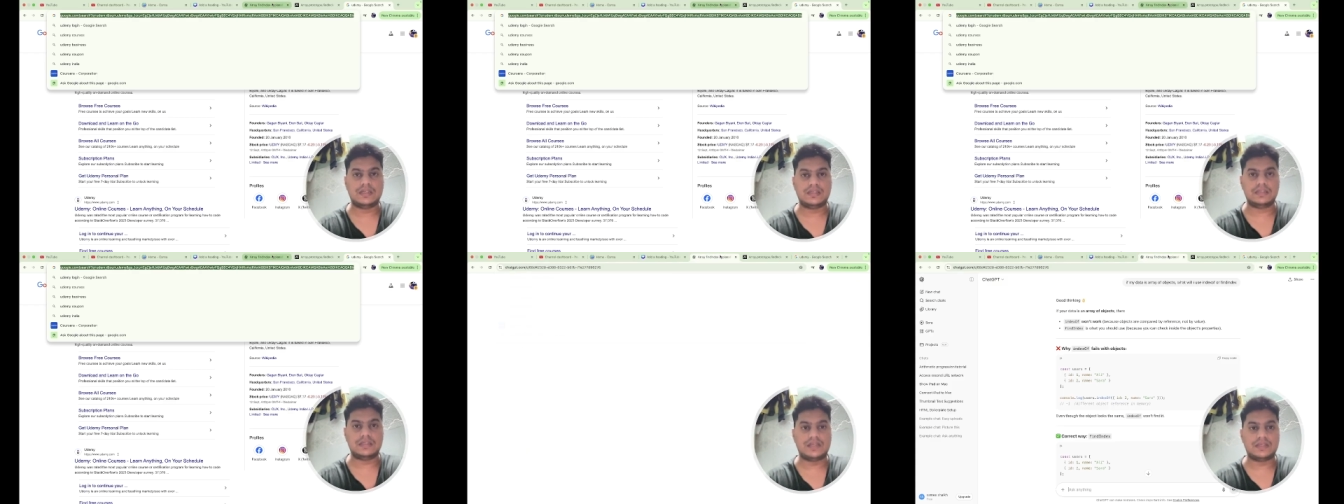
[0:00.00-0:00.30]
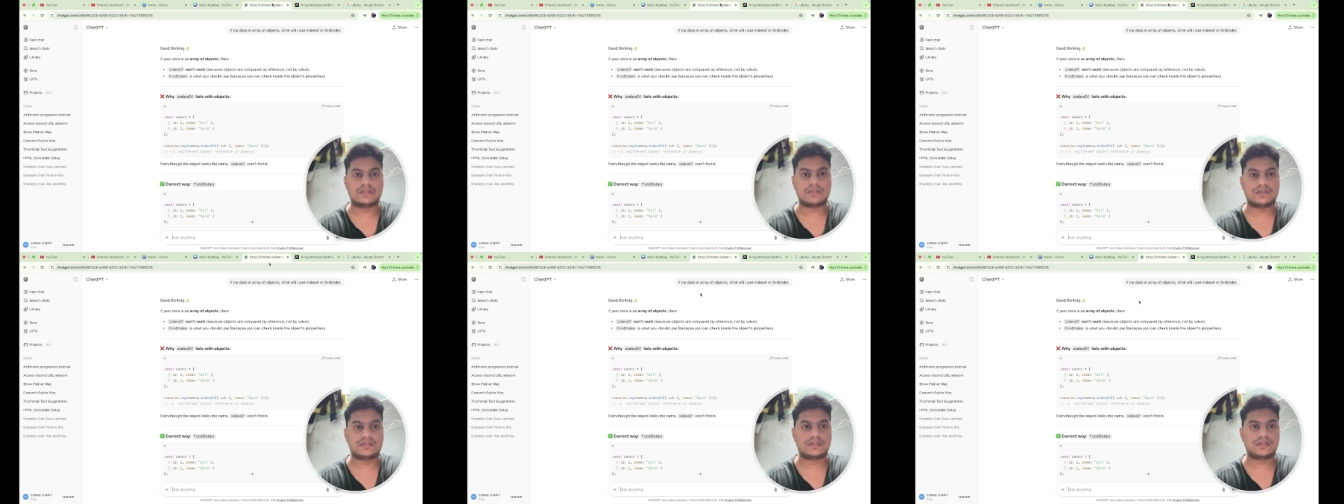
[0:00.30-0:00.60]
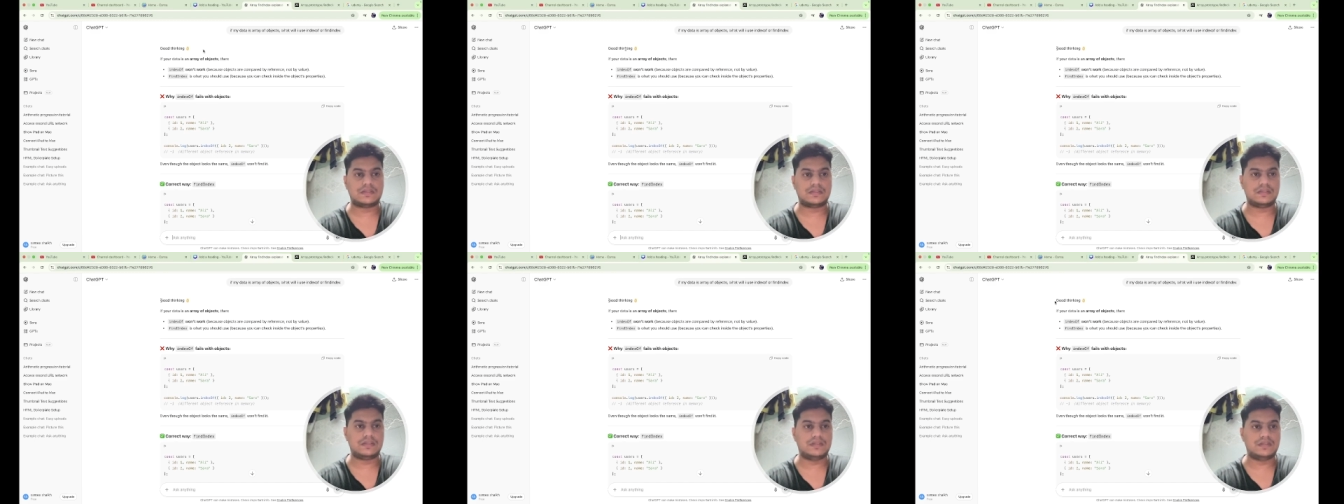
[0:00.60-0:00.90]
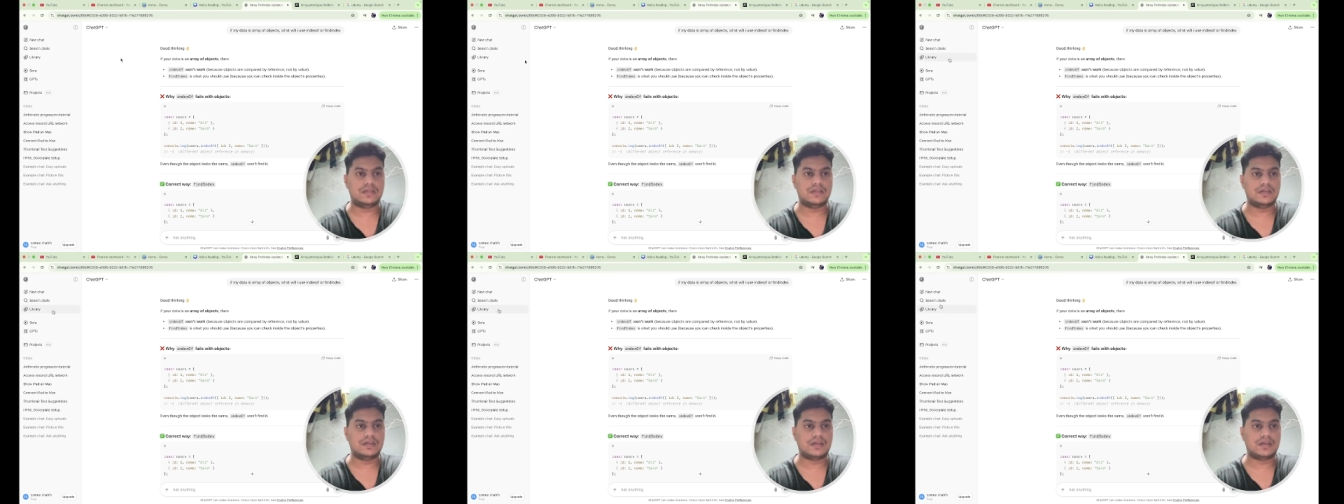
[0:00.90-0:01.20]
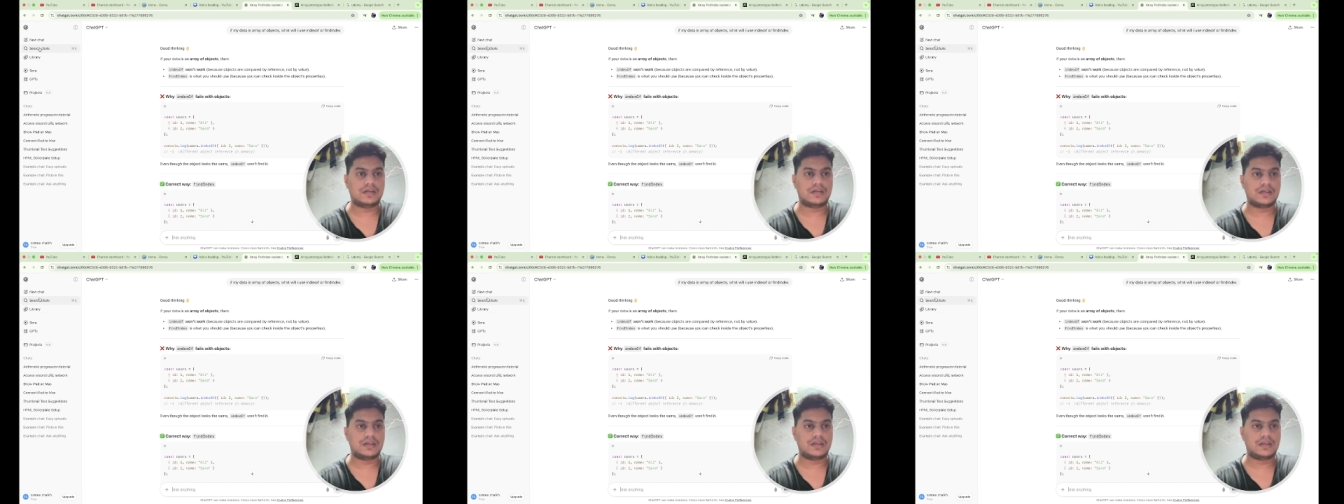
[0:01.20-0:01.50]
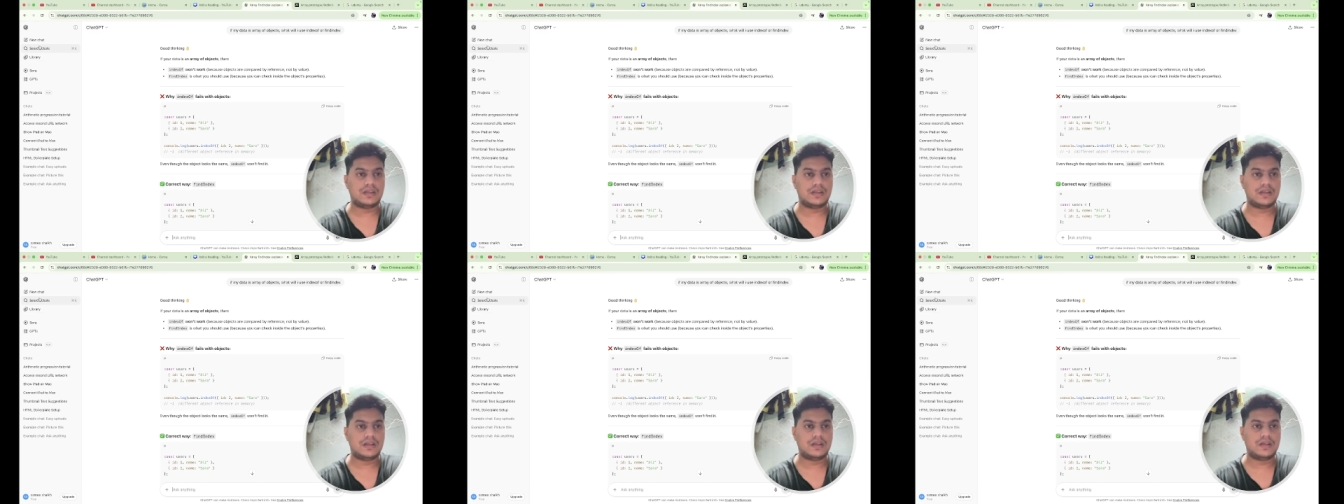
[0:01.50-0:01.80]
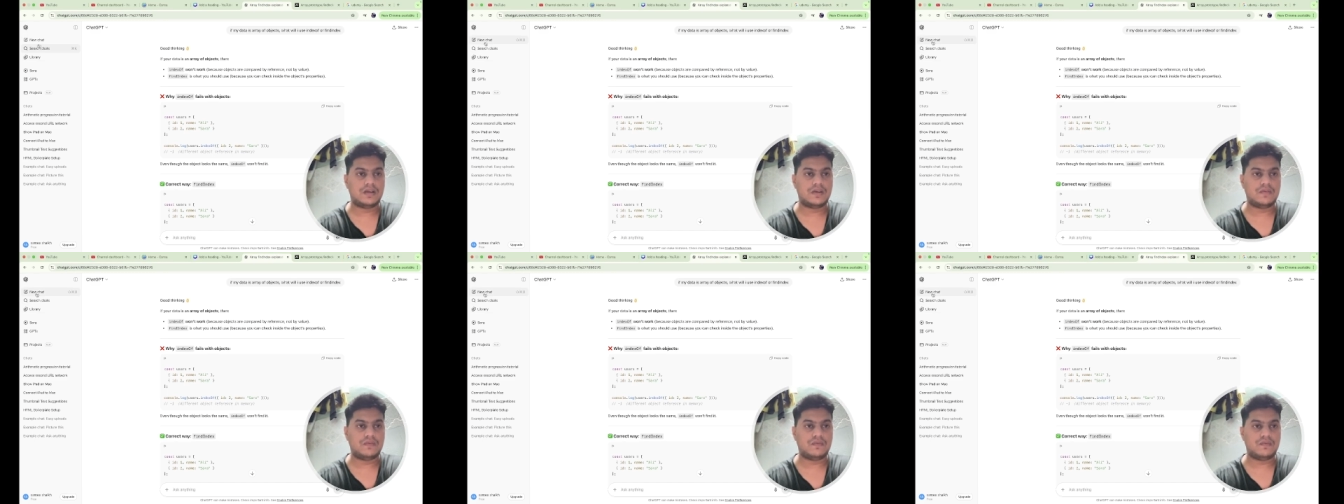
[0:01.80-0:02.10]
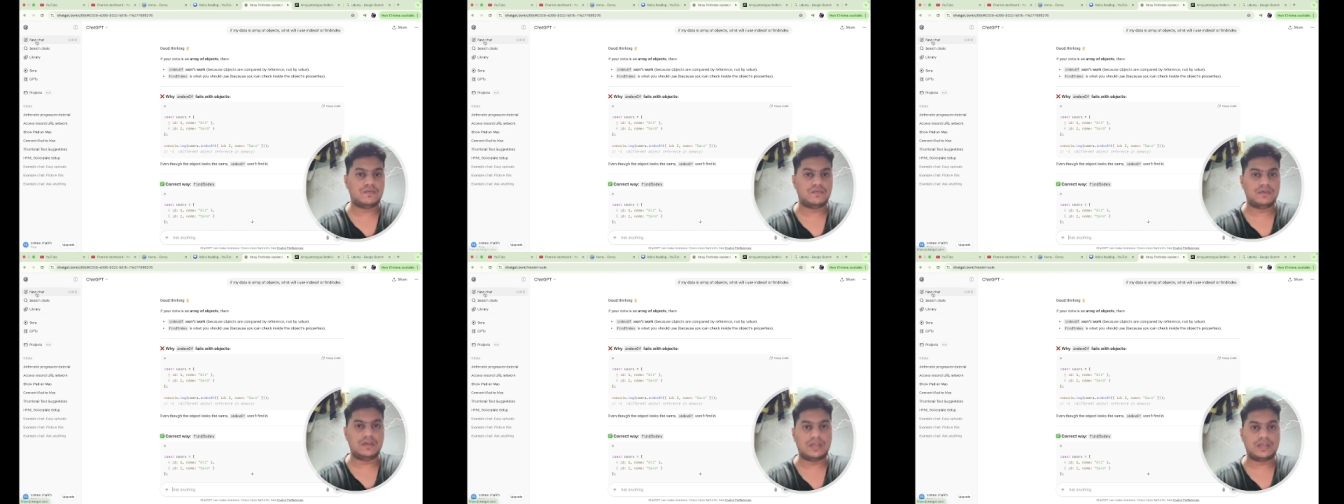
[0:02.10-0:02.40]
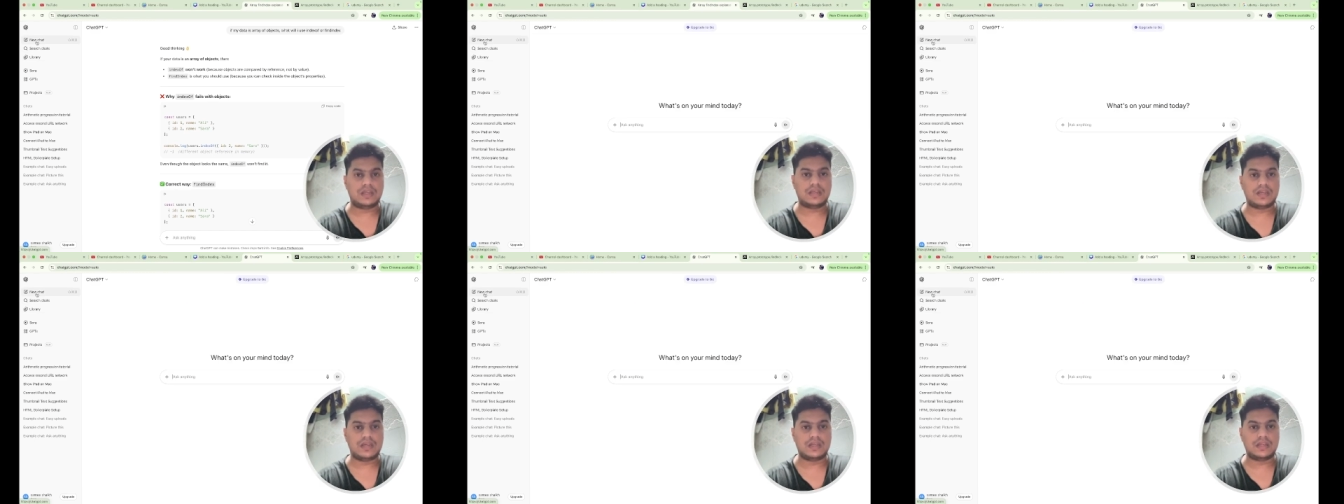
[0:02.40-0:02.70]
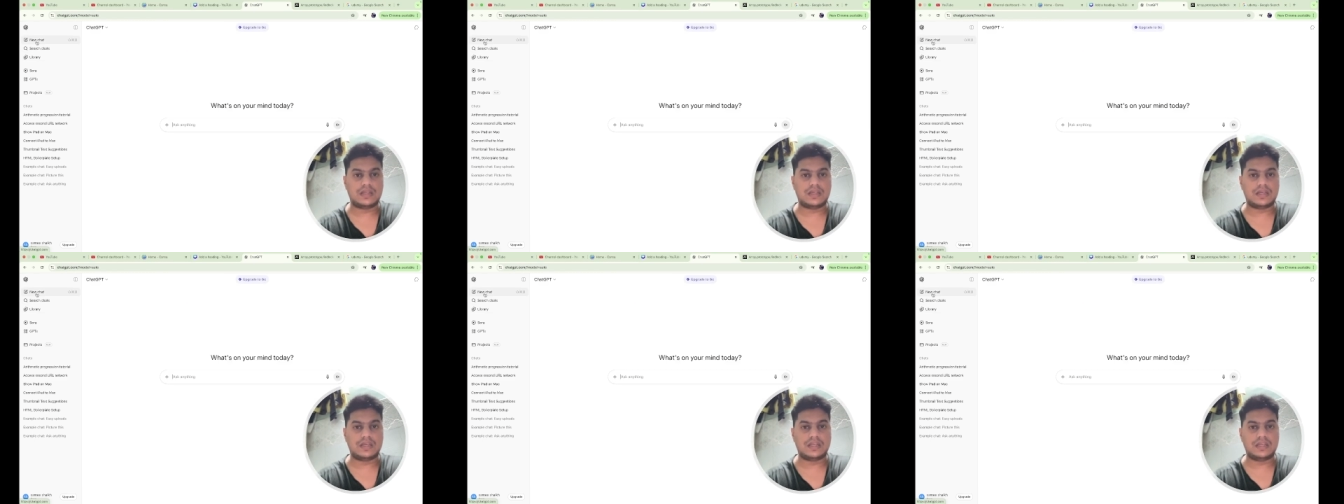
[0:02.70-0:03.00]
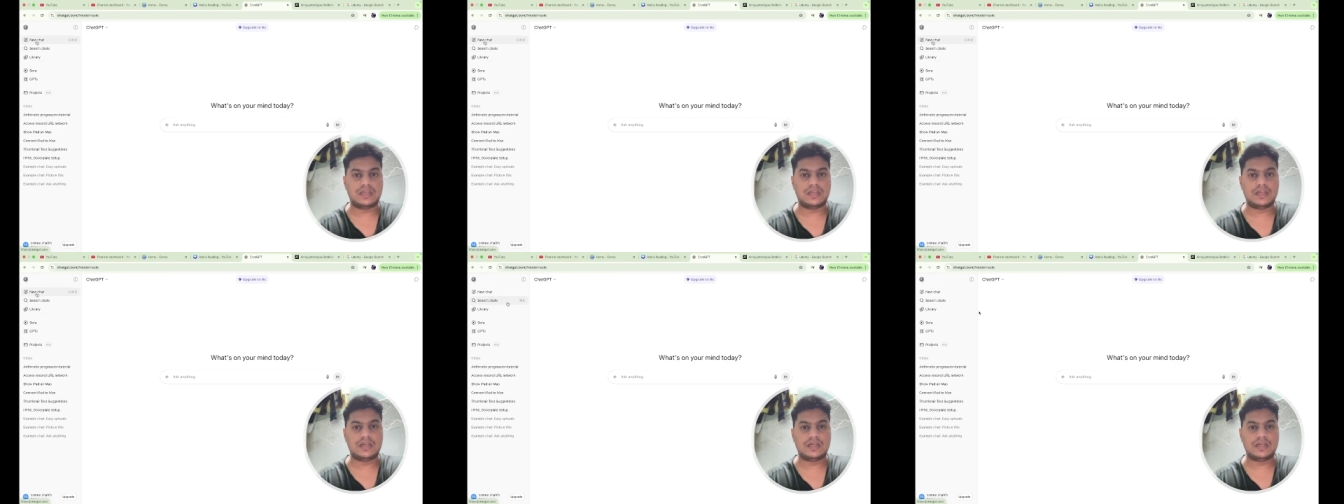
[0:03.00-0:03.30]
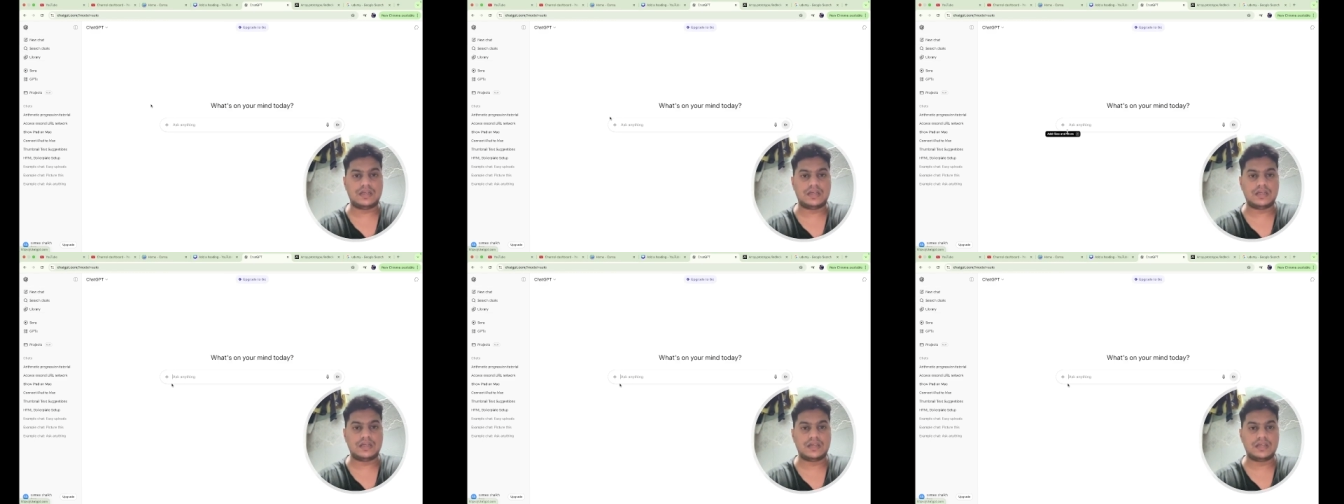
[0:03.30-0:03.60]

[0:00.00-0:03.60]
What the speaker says: Yes, here we can create,